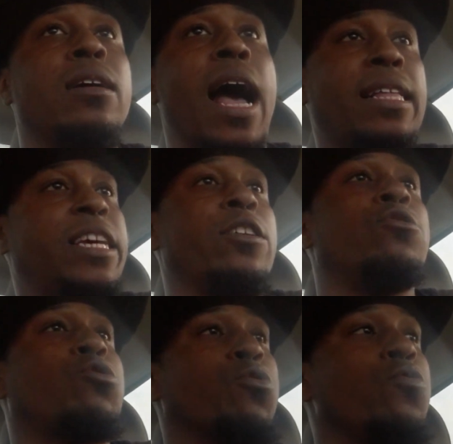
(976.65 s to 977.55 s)
I tell
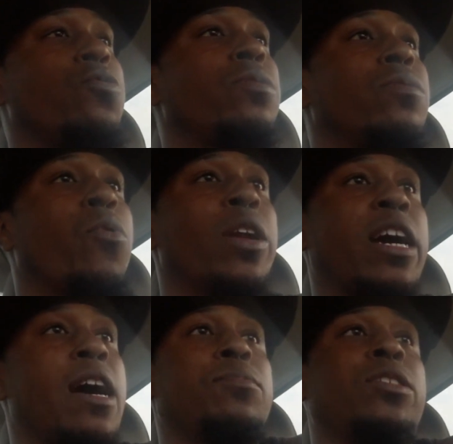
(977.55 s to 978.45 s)
the truth when
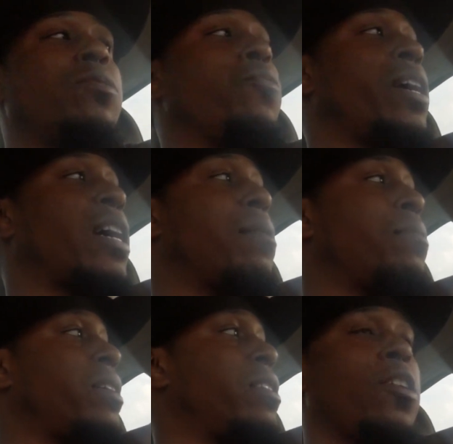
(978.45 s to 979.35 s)
it come to, you know
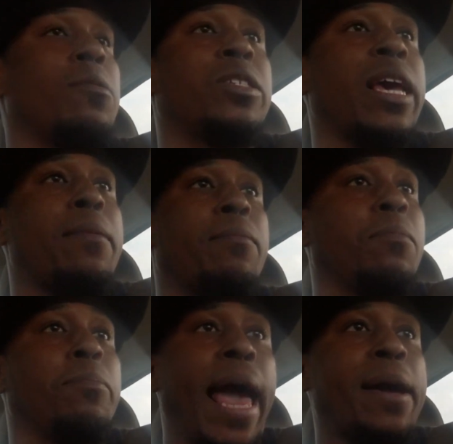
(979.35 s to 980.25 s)
what I'm
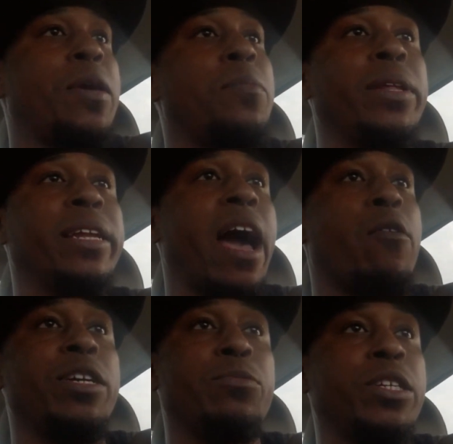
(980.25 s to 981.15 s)
saying, black people and how
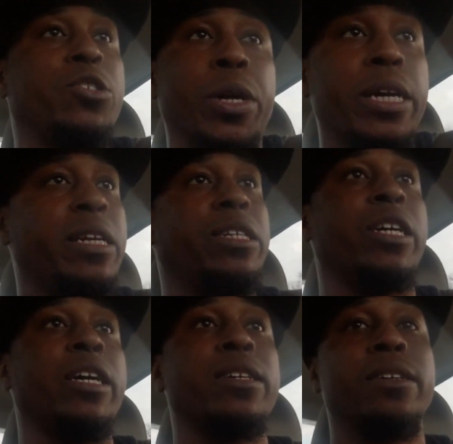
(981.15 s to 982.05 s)
we be treating each
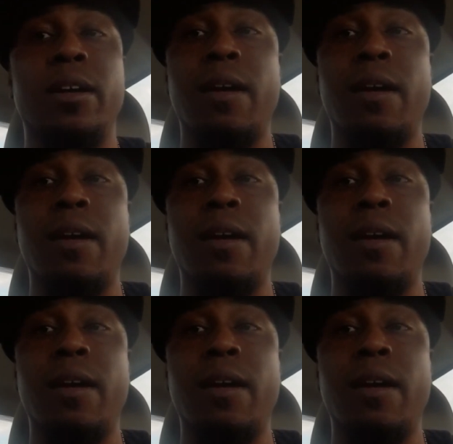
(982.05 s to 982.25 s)
other.